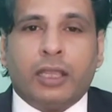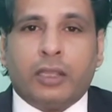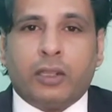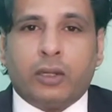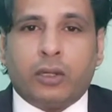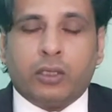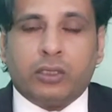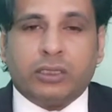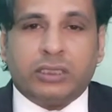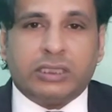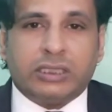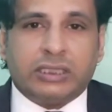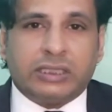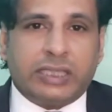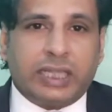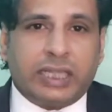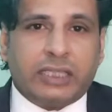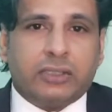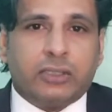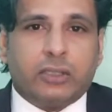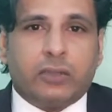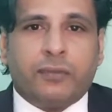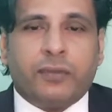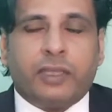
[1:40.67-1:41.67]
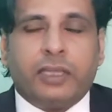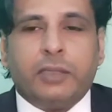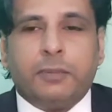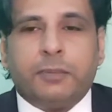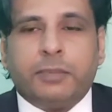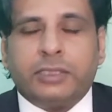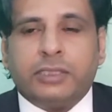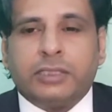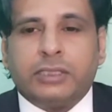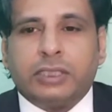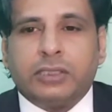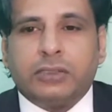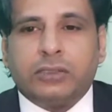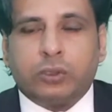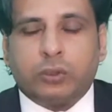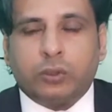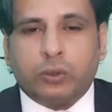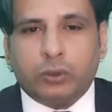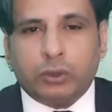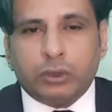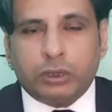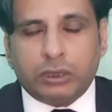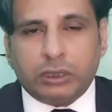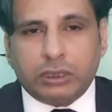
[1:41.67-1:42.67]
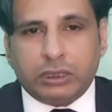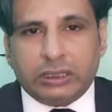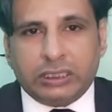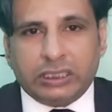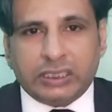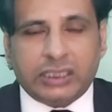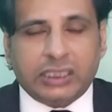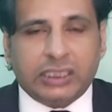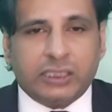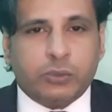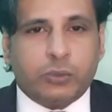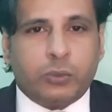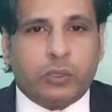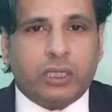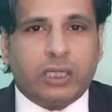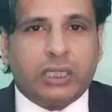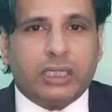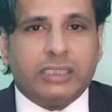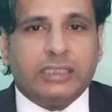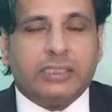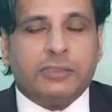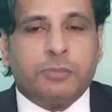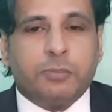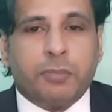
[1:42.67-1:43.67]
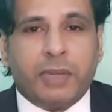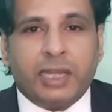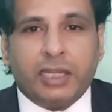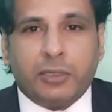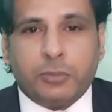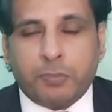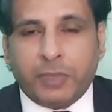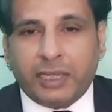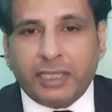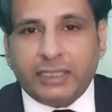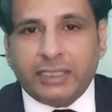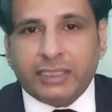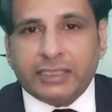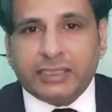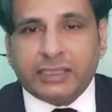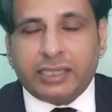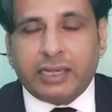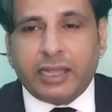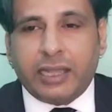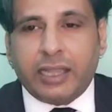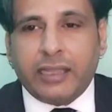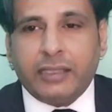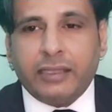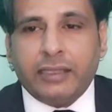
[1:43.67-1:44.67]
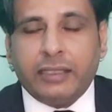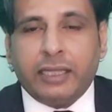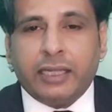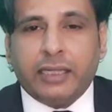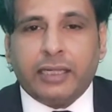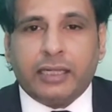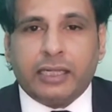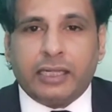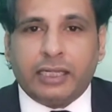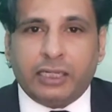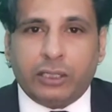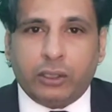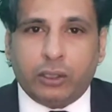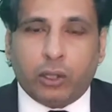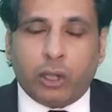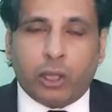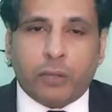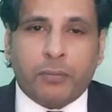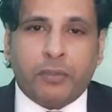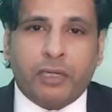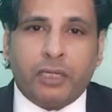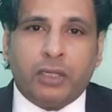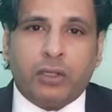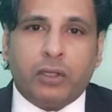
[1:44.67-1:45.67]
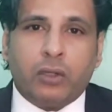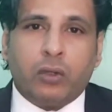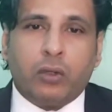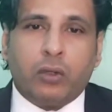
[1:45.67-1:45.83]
causes death of any person. So this is what is meant by this line, that in normal